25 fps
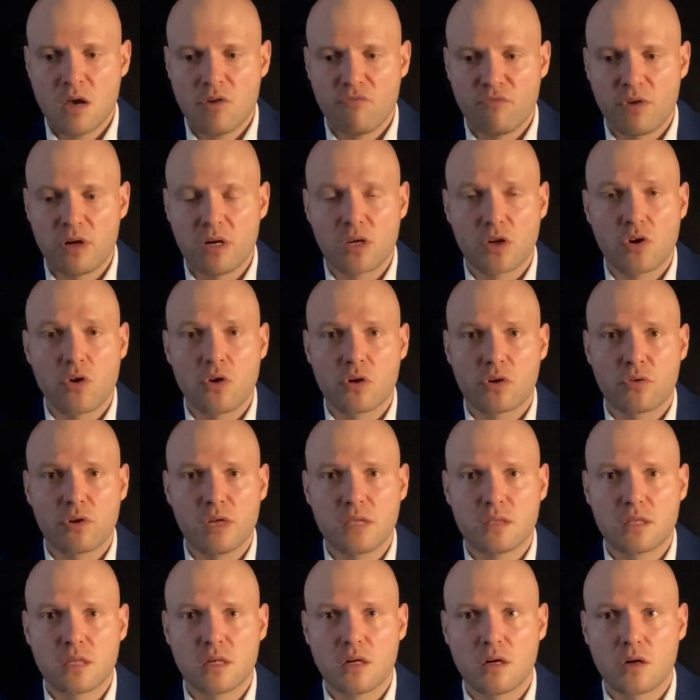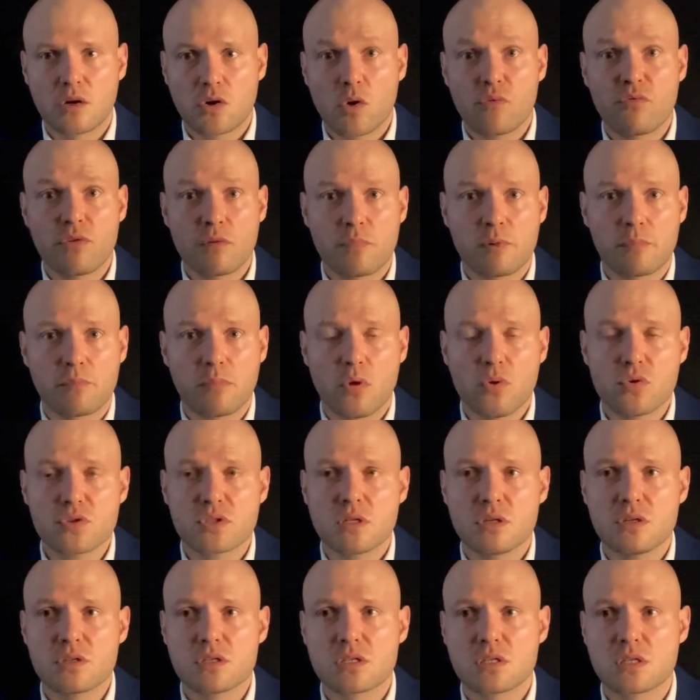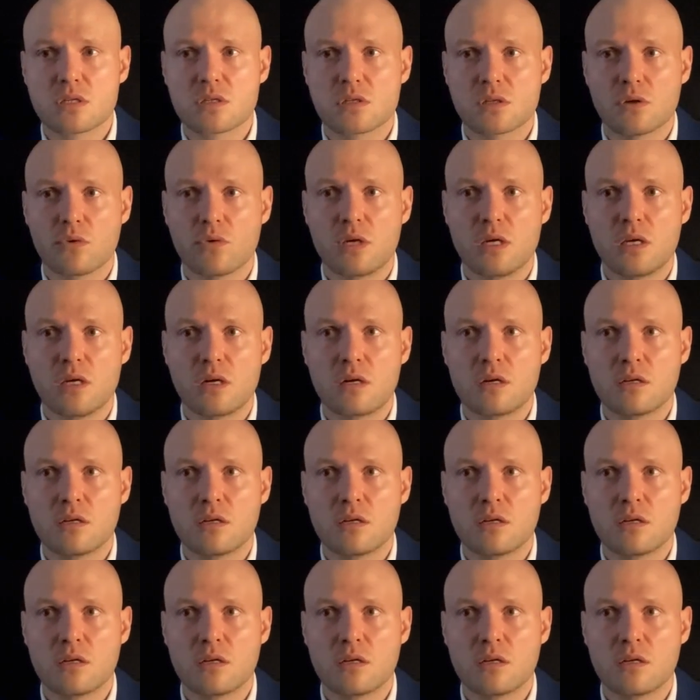very concrete call for proposals. So here